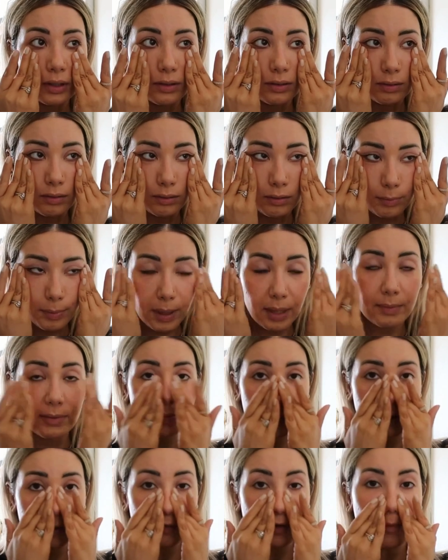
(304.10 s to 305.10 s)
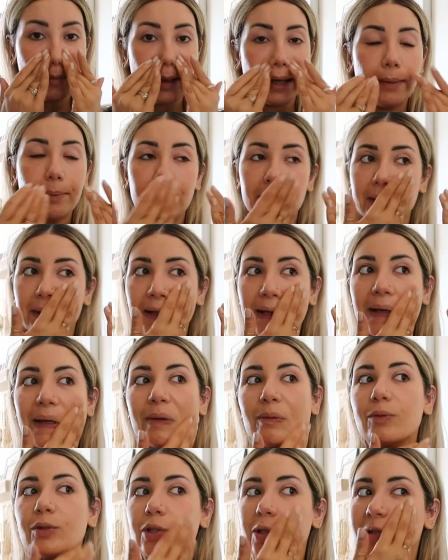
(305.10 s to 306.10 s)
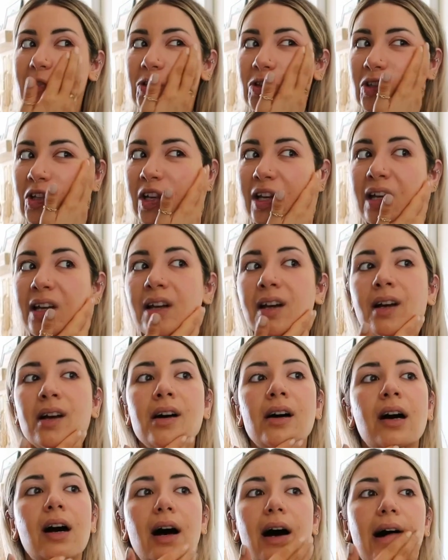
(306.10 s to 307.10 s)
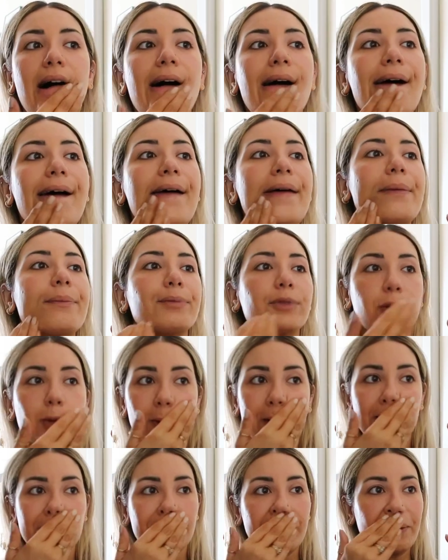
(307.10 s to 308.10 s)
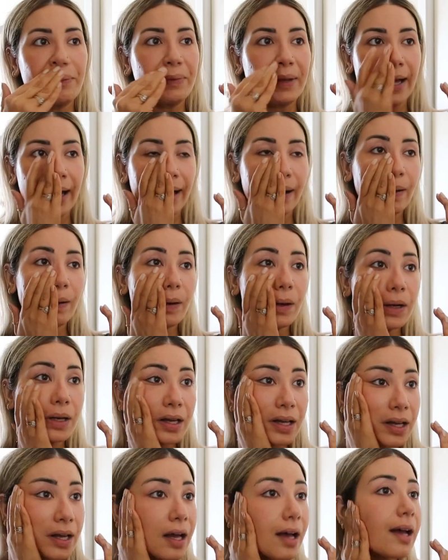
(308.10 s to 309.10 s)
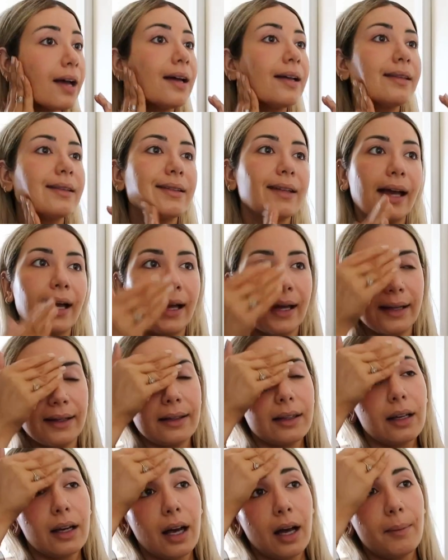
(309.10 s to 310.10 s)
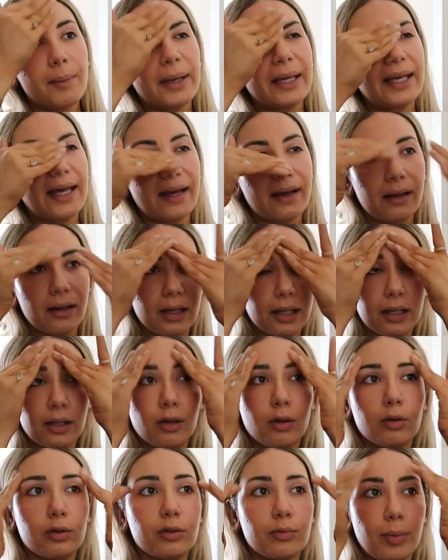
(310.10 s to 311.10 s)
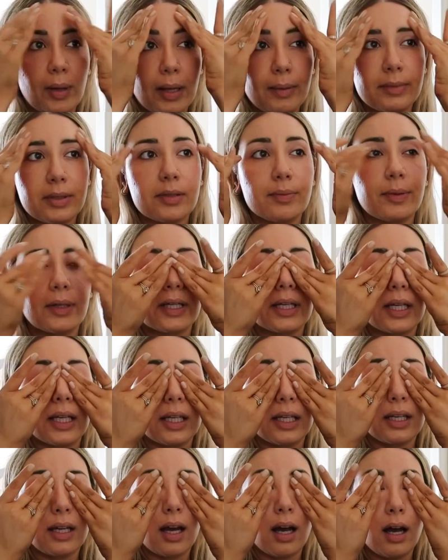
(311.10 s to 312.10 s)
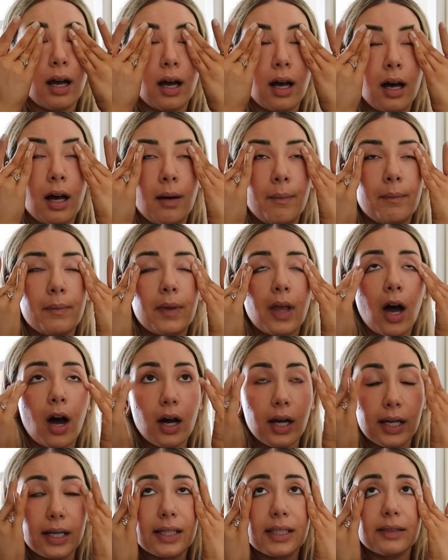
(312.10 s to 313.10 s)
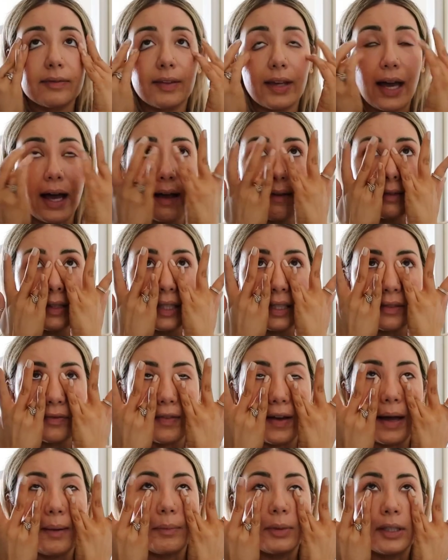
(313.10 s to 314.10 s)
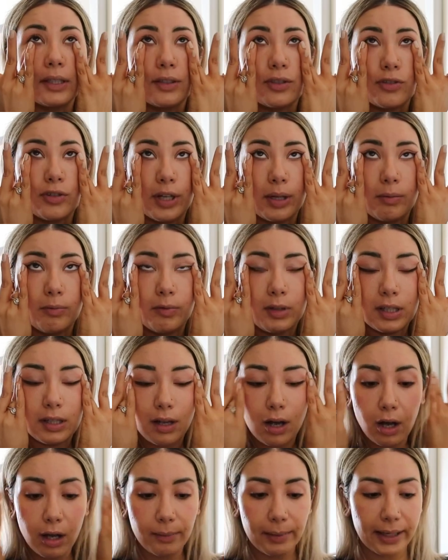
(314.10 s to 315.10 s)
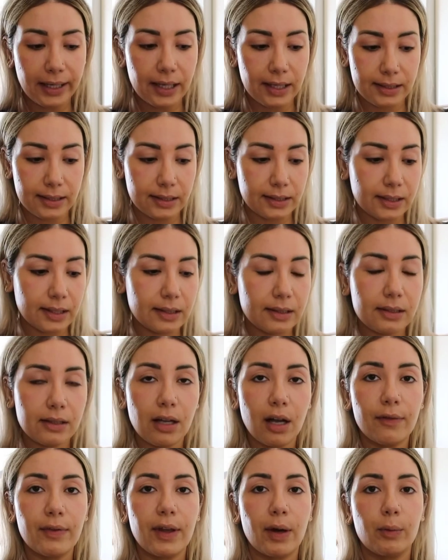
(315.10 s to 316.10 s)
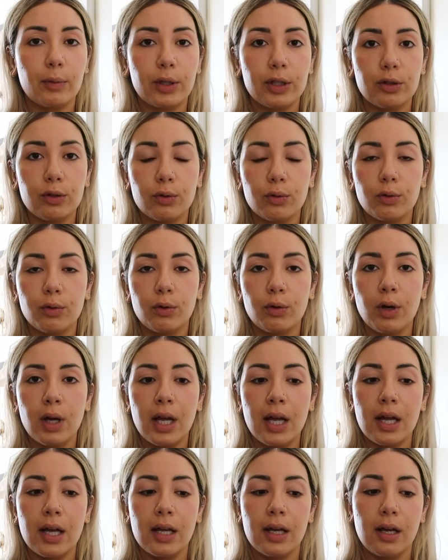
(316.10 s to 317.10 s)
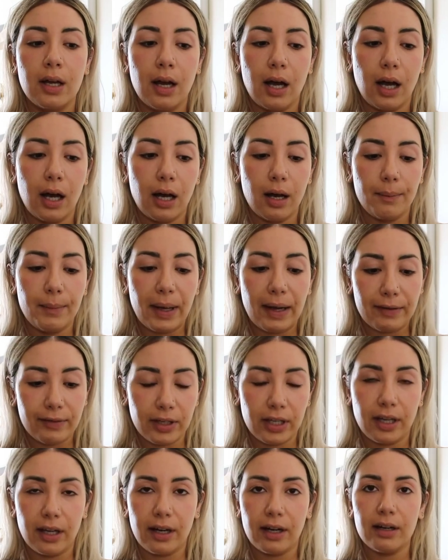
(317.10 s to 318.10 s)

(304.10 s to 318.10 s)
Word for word: to Palm Spring for my birthday, which is uh, two weeks from now and then um, again i'm gonna go to palm spring in um, august we have this family trip with all my cousins and stuff that we do um, every year